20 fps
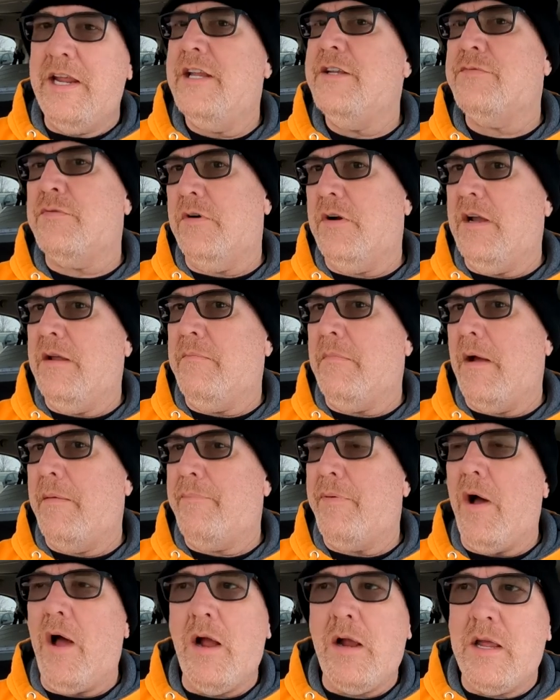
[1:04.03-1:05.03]
keys were in my
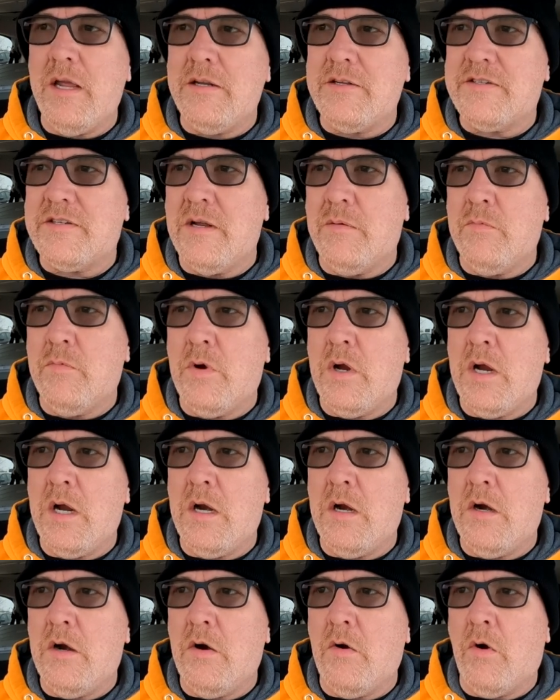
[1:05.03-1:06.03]
pocket
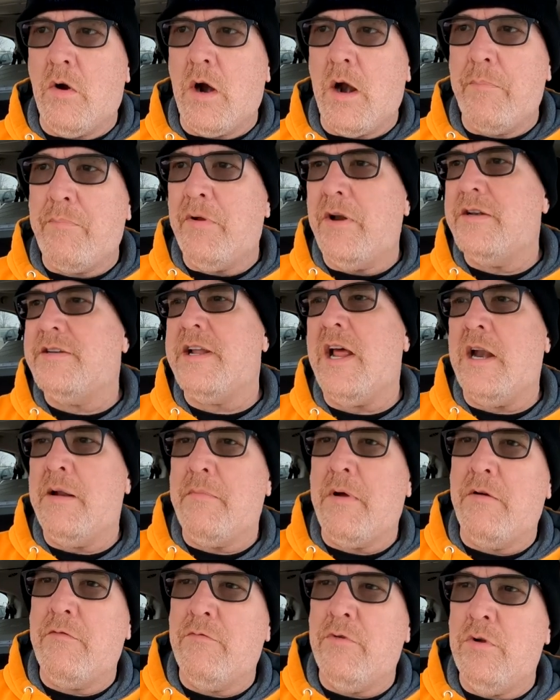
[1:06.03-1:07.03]
somewhere, or I put it down
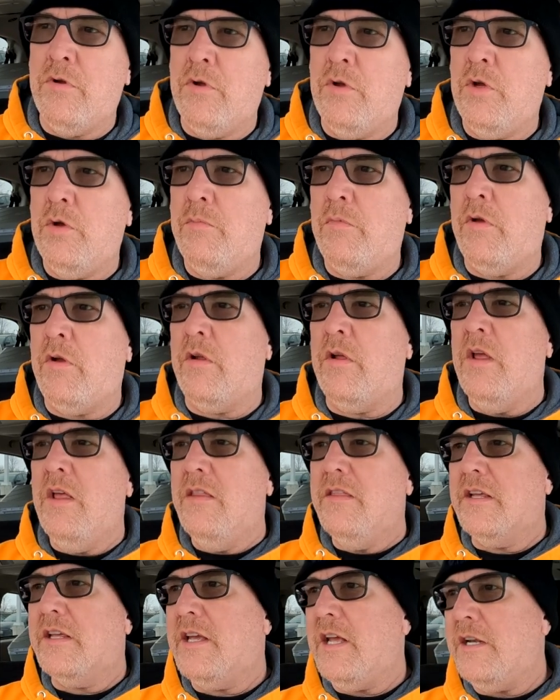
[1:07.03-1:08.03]
in my room or
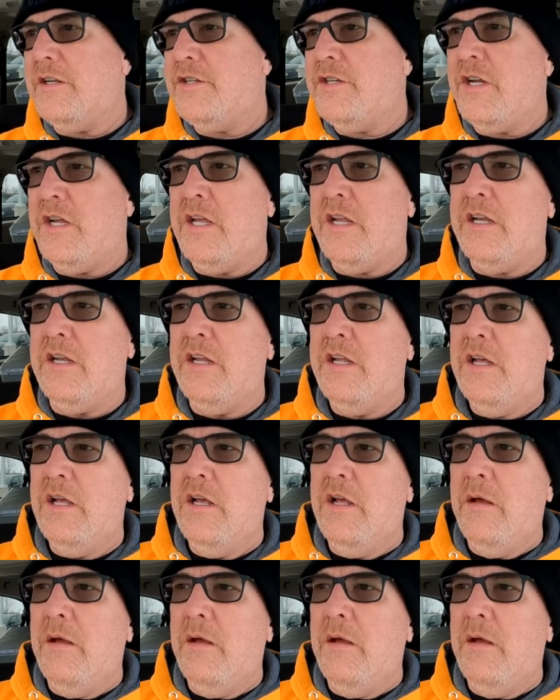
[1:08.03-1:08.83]
the kitchen.